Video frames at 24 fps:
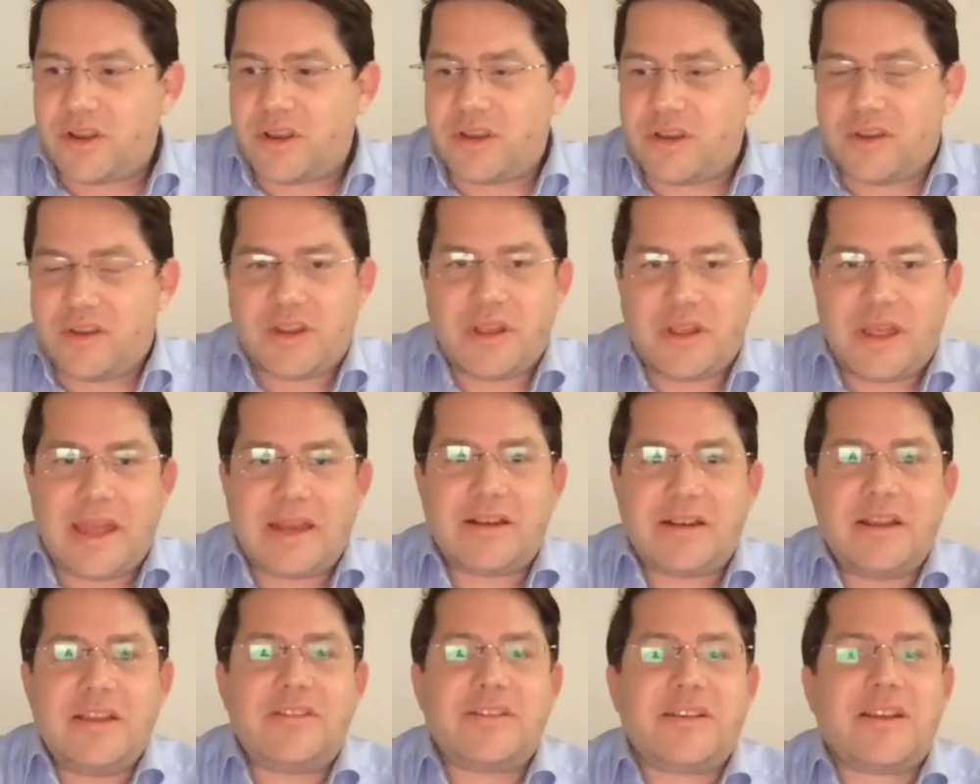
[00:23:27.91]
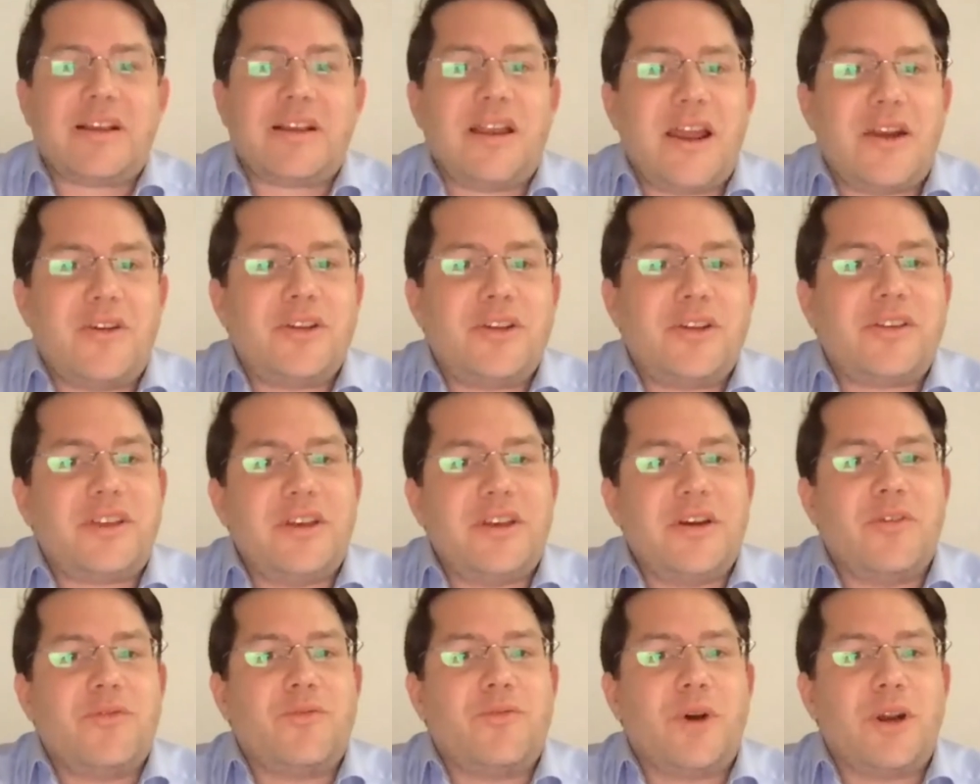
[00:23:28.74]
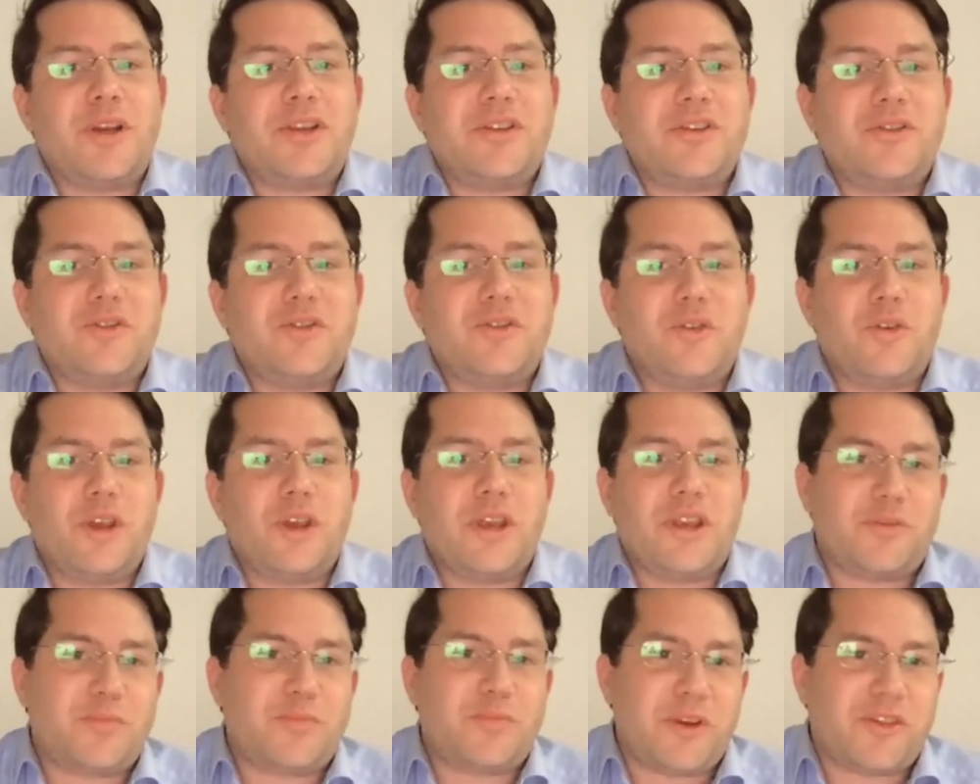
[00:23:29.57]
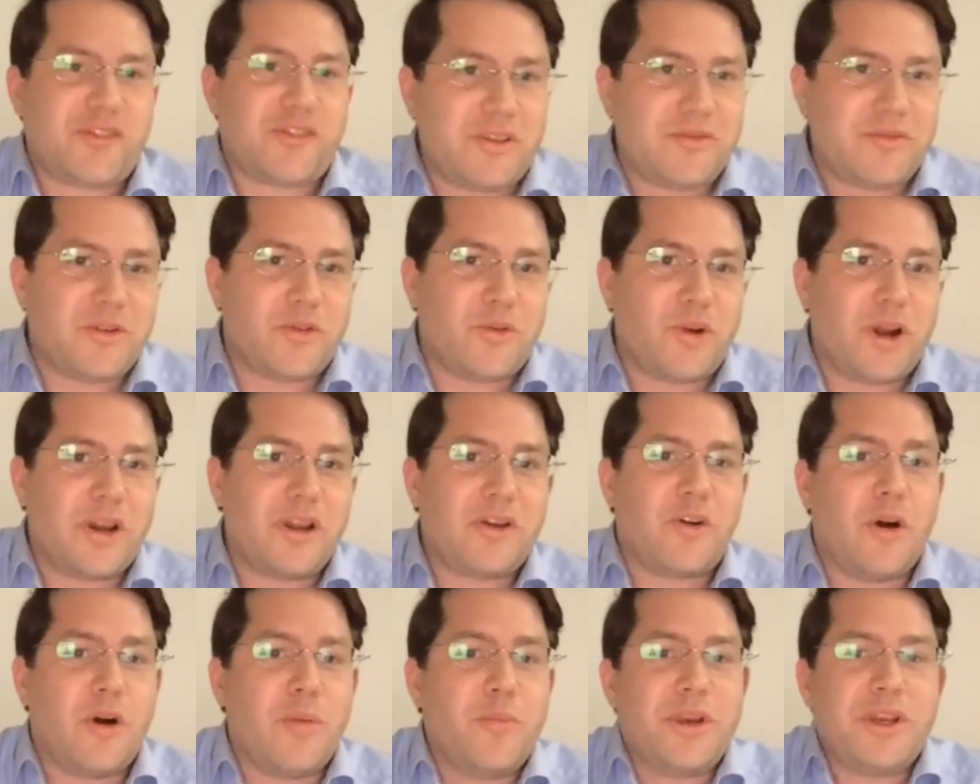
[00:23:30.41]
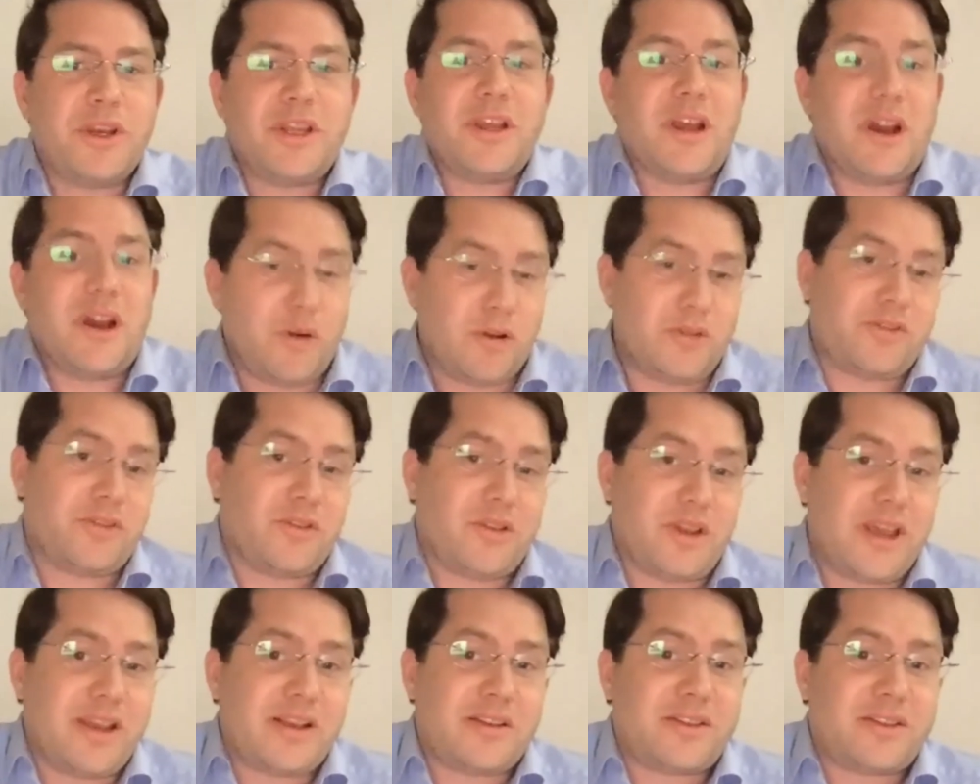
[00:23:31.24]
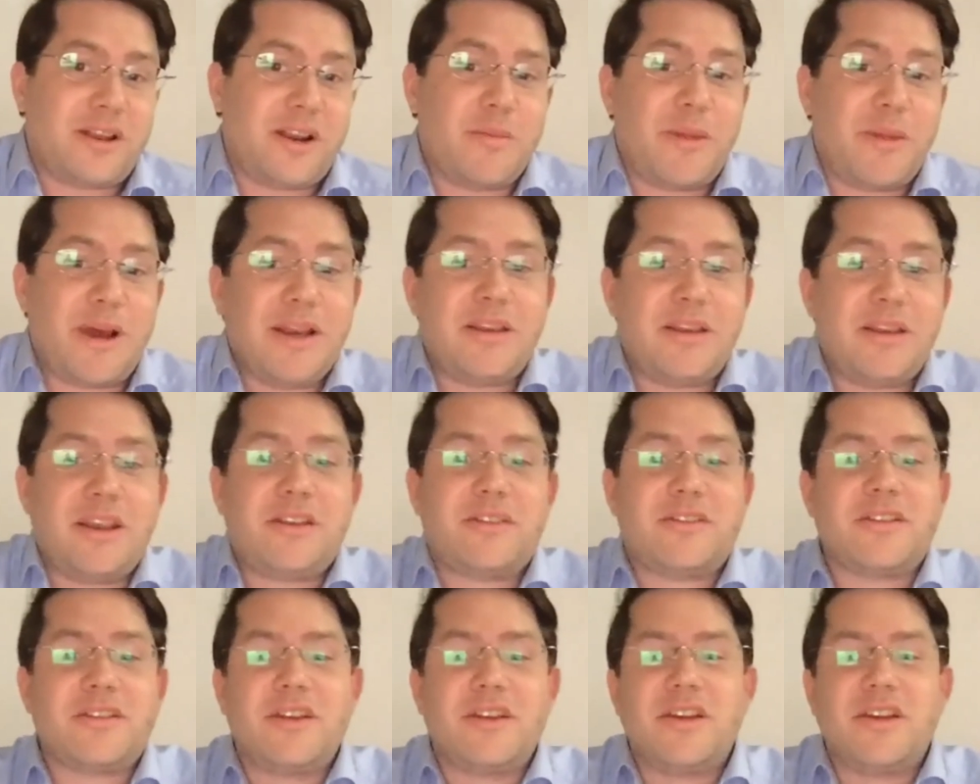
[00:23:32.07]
at least clarity of what you're doing, especially if you run a company also like Salamantex.